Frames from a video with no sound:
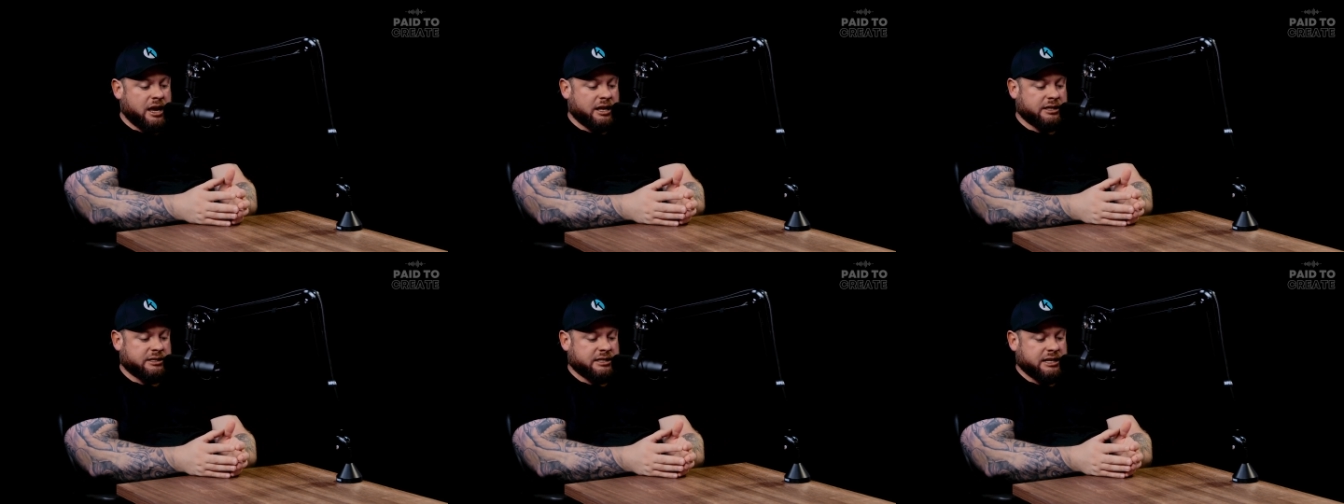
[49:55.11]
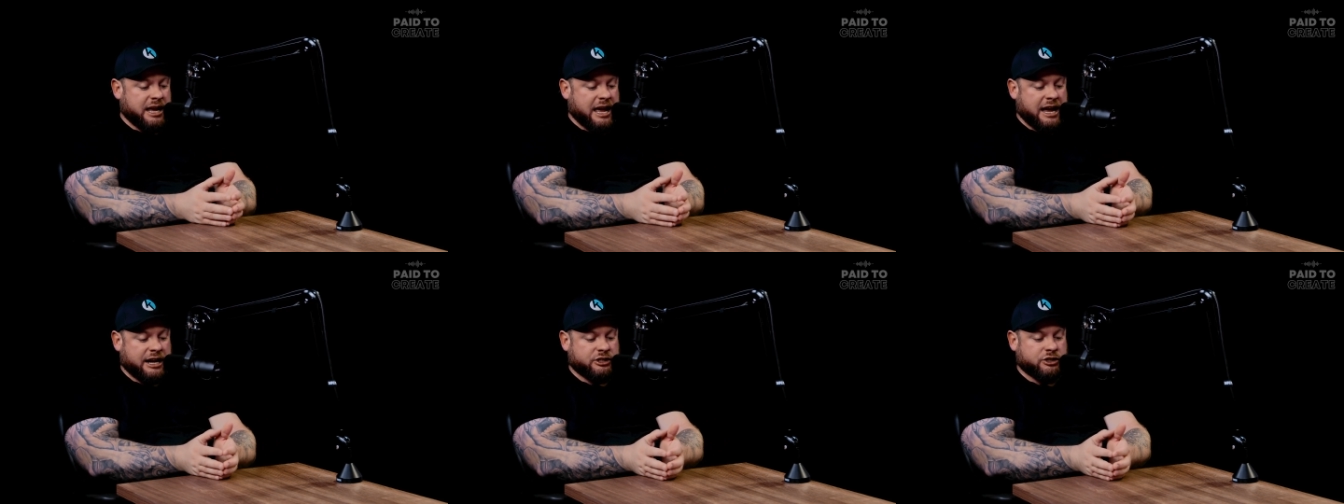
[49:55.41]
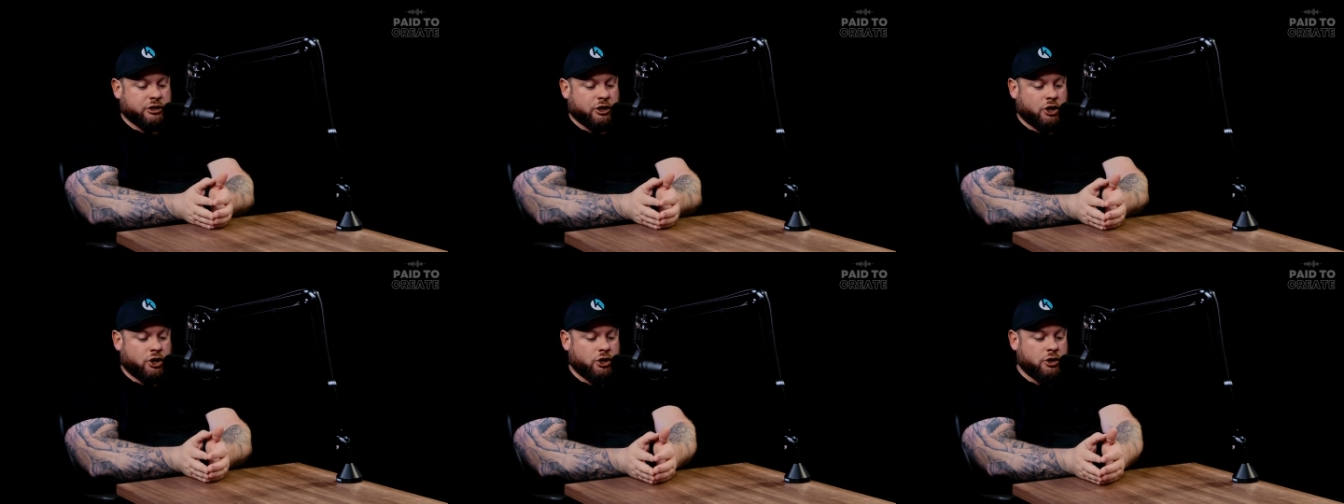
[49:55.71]
it's the
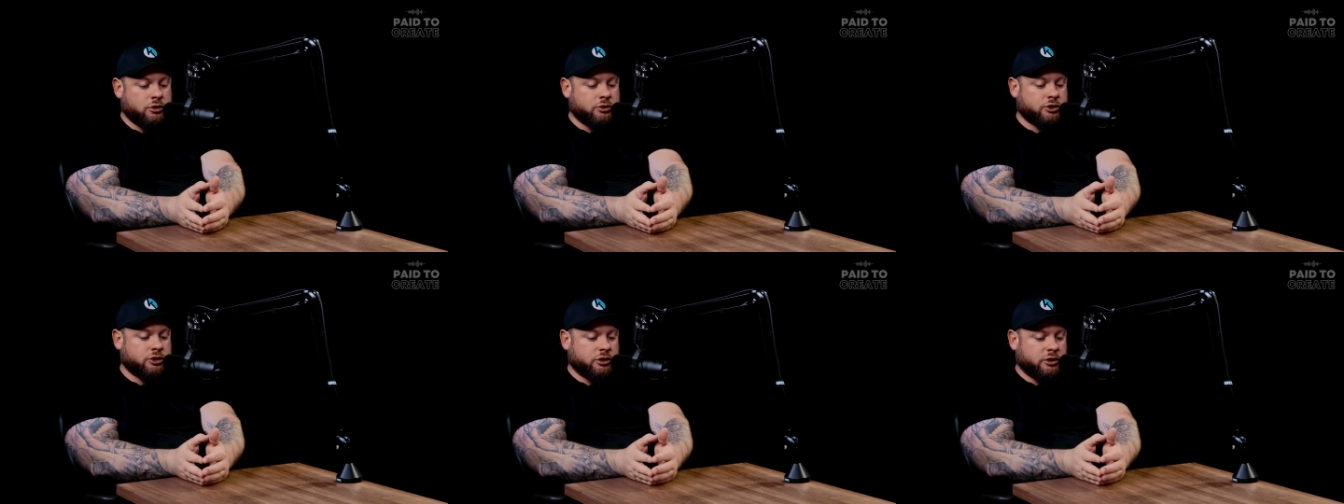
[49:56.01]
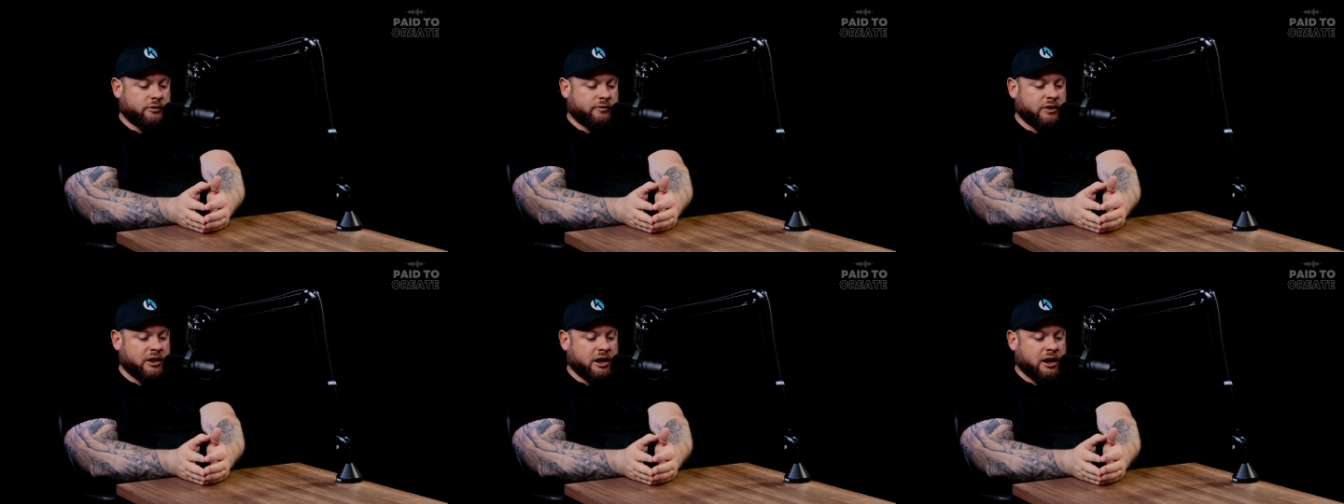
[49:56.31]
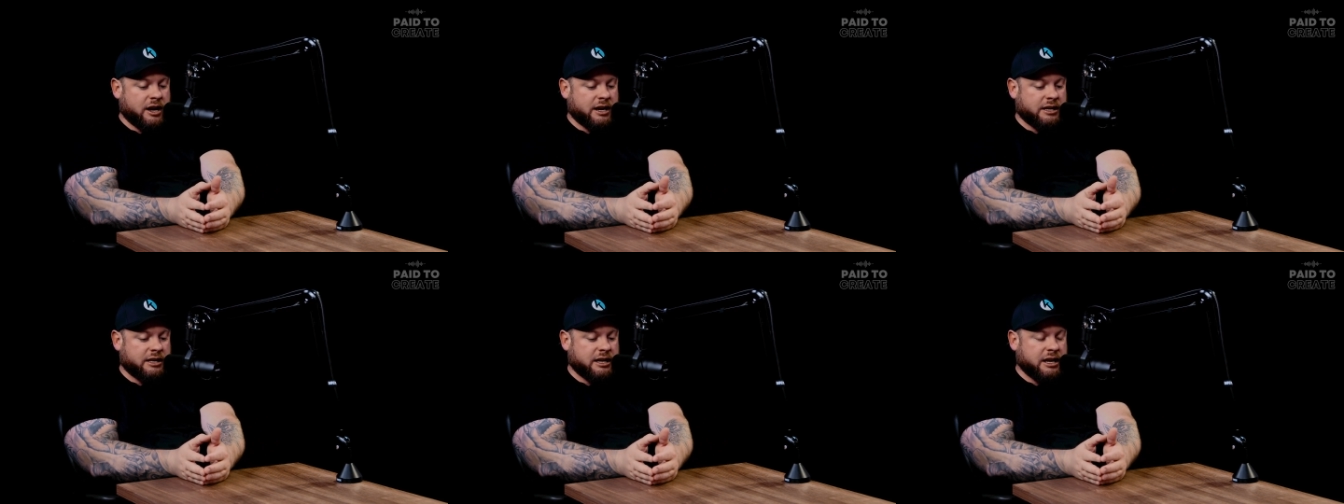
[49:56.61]
execution of the
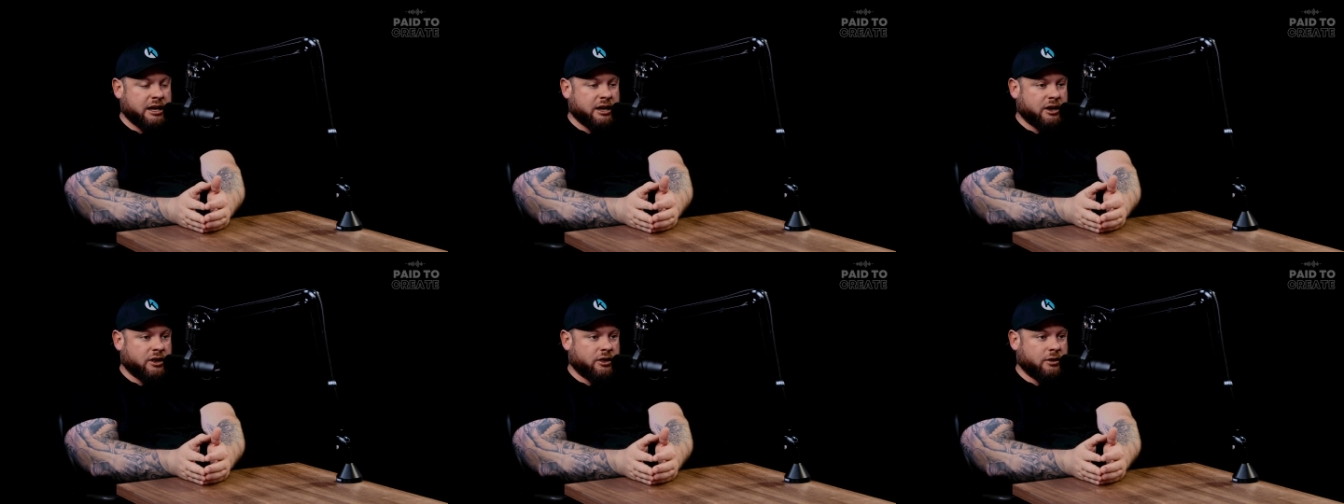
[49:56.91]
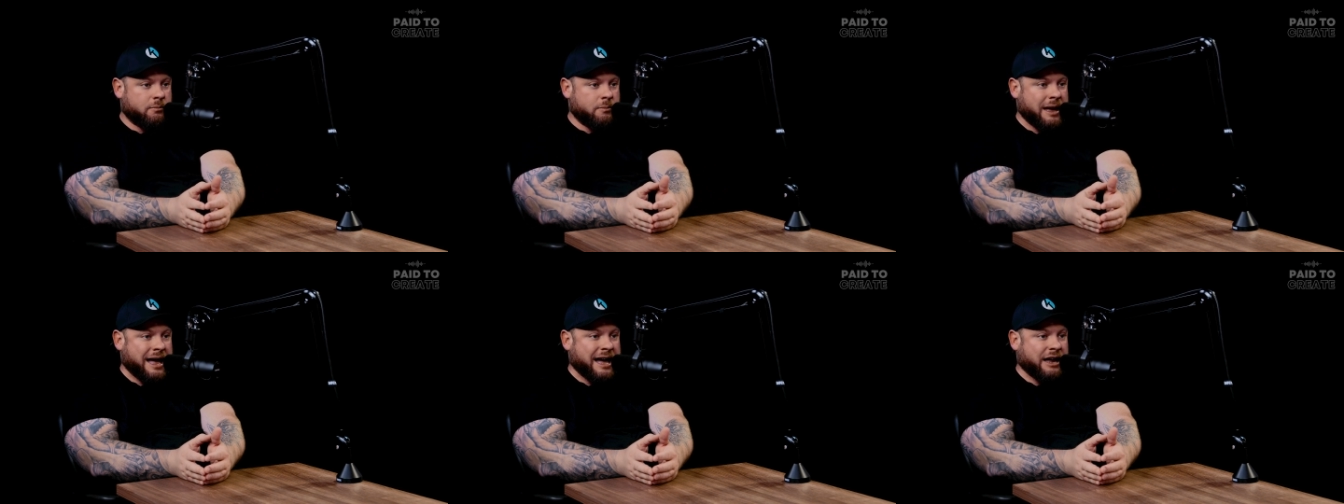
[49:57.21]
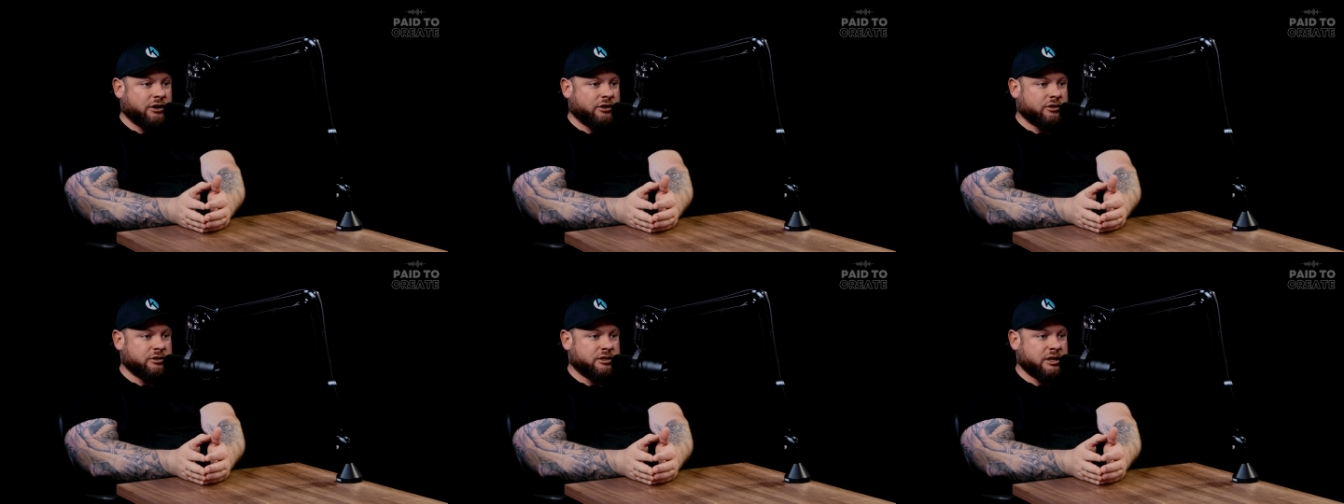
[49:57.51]
idea that
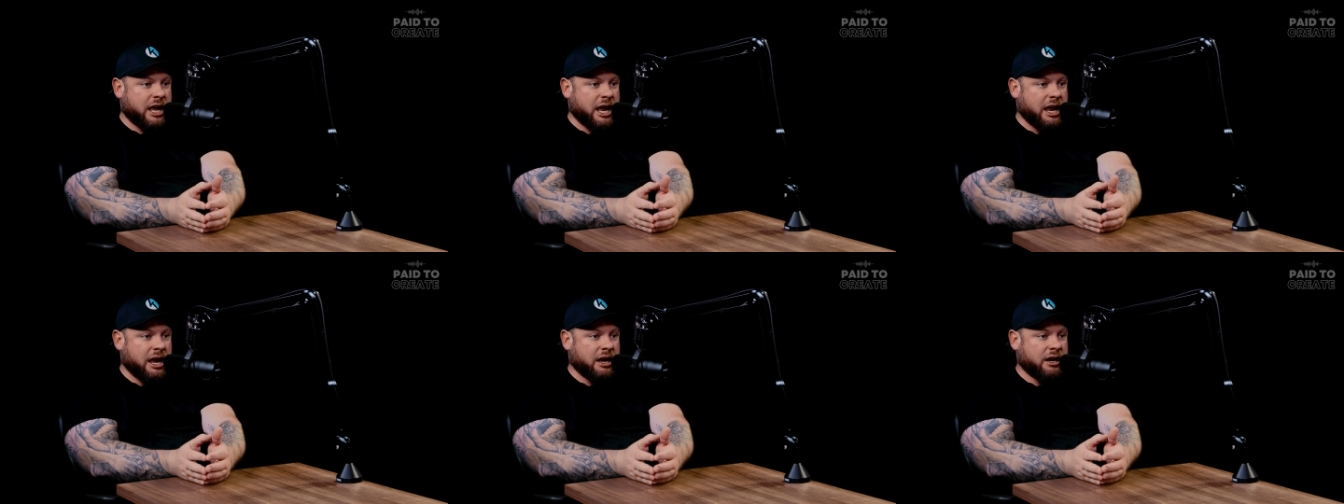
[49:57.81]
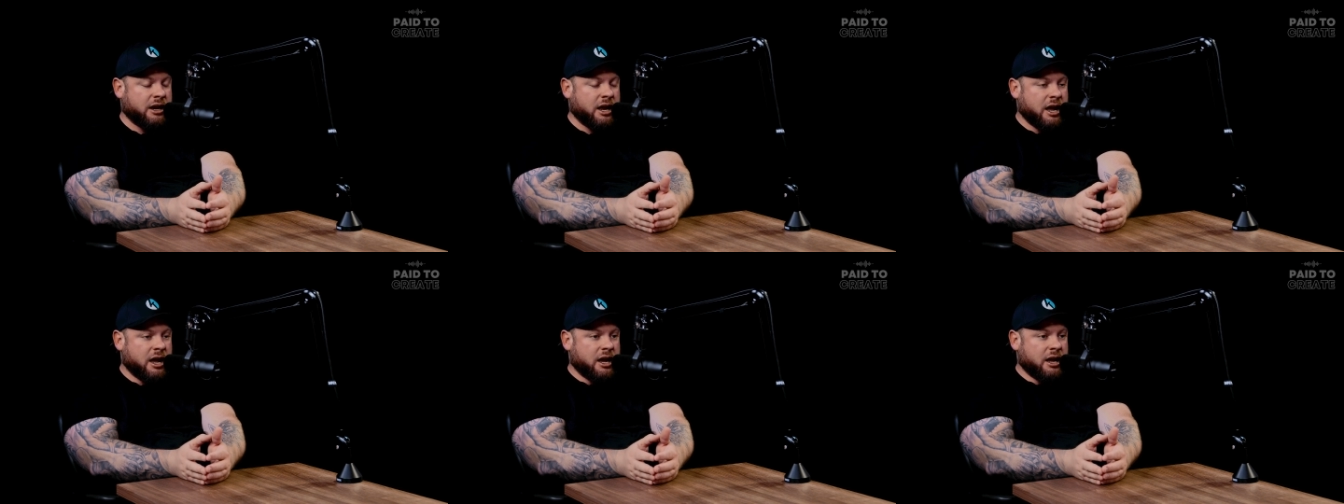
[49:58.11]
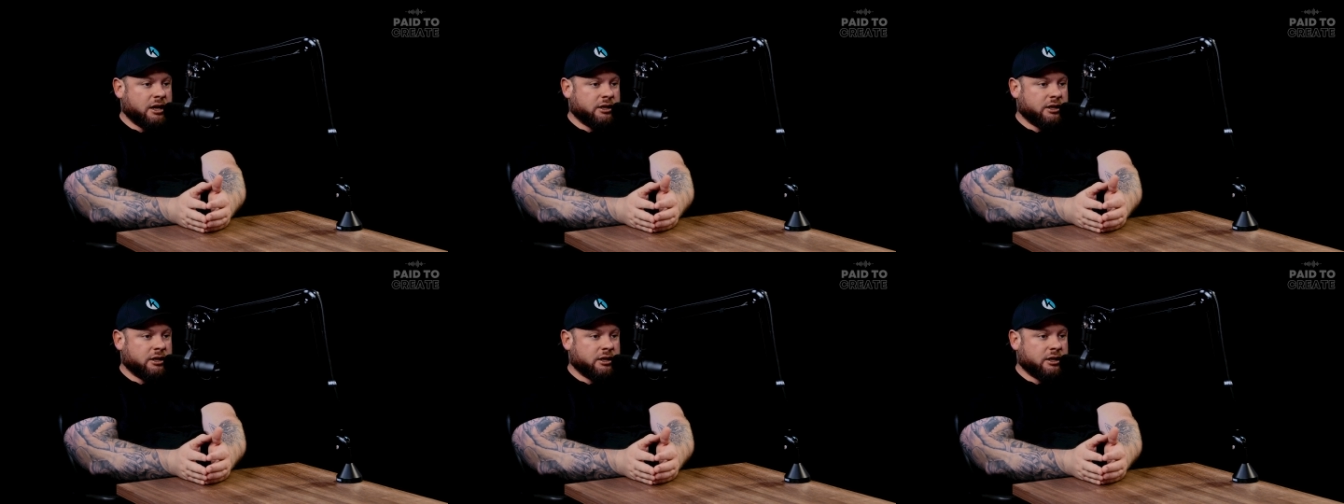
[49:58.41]
matters and